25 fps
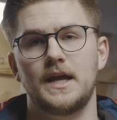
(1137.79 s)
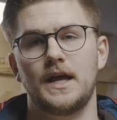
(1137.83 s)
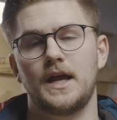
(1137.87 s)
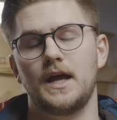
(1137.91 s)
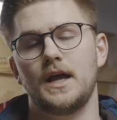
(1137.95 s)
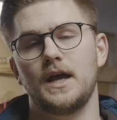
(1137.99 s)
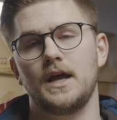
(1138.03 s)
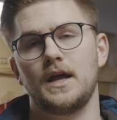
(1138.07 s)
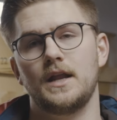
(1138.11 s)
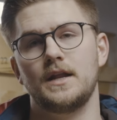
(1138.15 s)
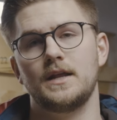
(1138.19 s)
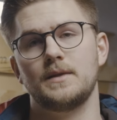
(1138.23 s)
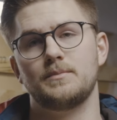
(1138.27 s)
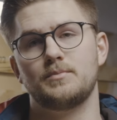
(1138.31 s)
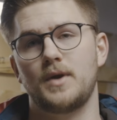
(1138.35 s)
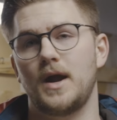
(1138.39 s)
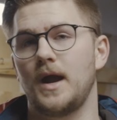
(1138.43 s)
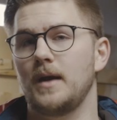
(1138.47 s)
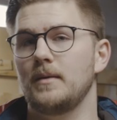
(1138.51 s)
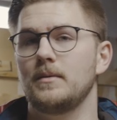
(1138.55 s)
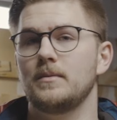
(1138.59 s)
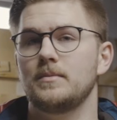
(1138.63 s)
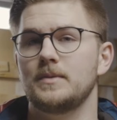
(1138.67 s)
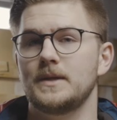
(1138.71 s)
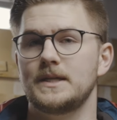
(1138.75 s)
and it
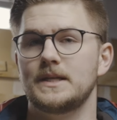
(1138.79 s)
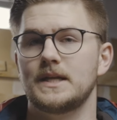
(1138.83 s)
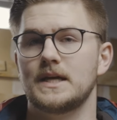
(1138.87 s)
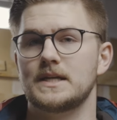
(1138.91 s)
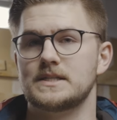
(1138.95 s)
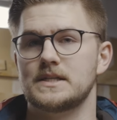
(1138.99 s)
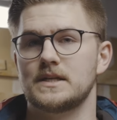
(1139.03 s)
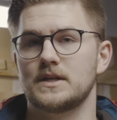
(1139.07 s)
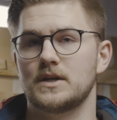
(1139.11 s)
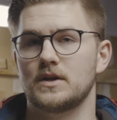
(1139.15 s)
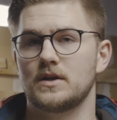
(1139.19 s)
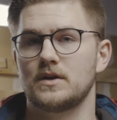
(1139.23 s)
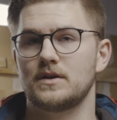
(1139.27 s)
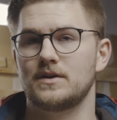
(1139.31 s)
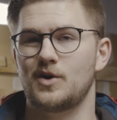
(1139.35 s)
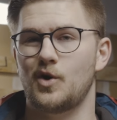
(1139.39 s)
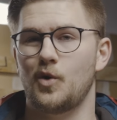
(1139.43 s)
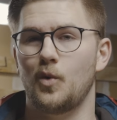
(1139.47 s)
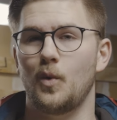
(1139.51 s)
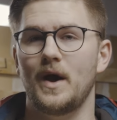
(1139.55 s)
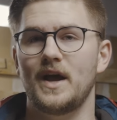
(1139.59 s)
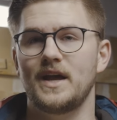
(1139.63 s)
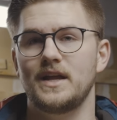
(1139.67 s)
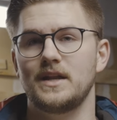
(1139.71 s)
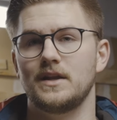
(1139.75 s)
probably doesn't
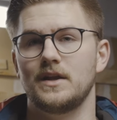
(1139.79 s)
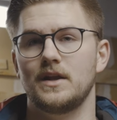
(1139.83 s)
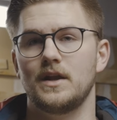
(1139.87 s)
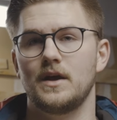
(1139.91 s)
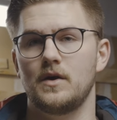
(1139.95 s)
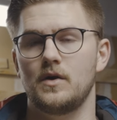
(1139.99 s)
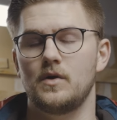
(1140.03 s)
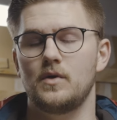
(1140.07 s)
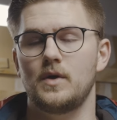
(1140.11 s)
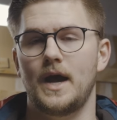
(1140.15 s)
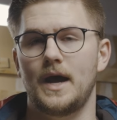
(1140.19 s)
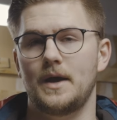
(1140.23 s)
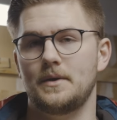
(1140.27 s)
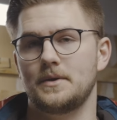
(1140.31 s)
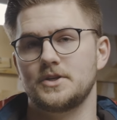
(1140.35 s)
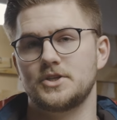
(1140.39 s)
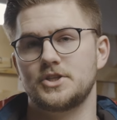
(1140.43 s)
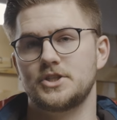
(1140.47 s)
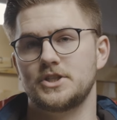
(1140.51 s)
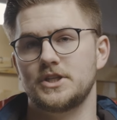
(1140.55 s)
quite know how to